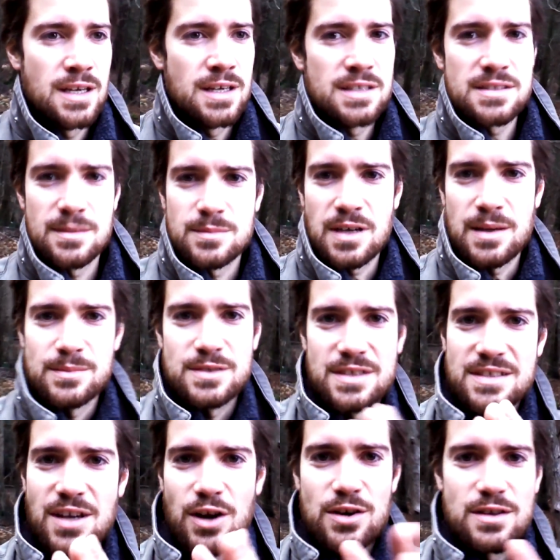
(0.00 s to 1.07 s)
Sometimes it's
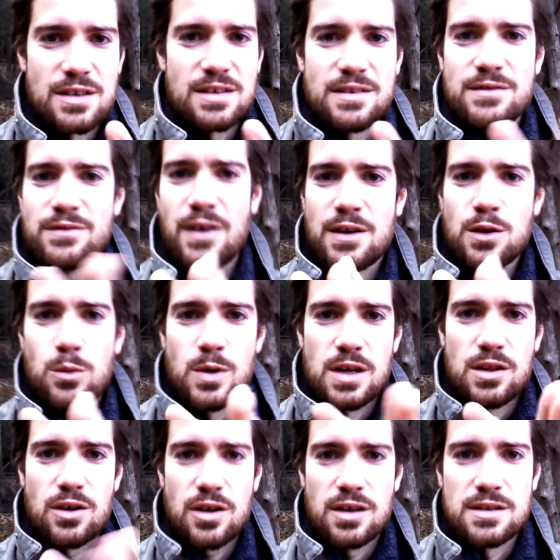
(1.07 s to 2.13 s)
hard to find out where to
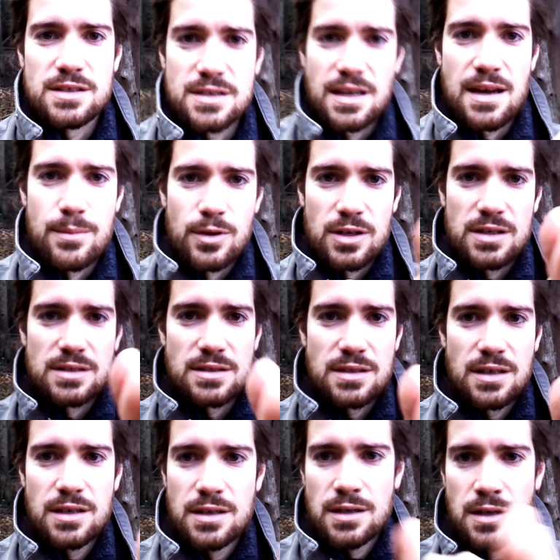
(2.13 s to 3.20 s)
look on this camera because
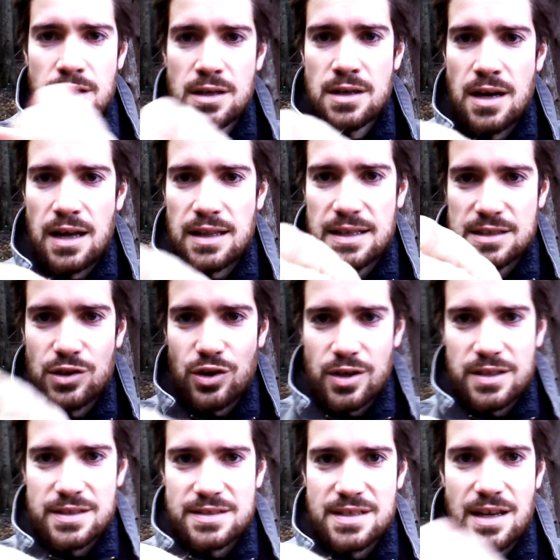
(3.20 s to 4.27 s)
I like to look at
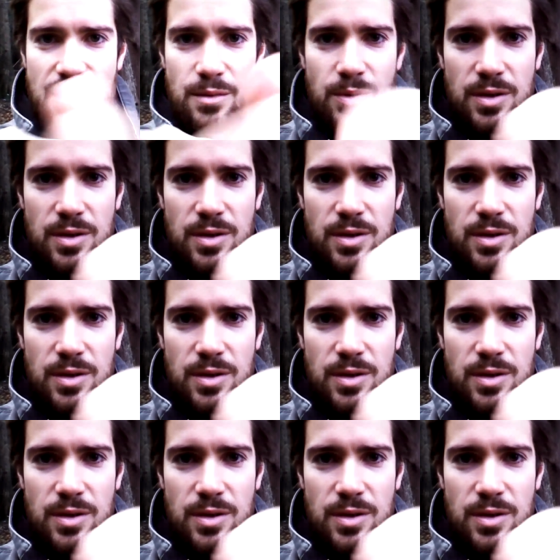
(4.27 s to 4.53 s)
the center, but the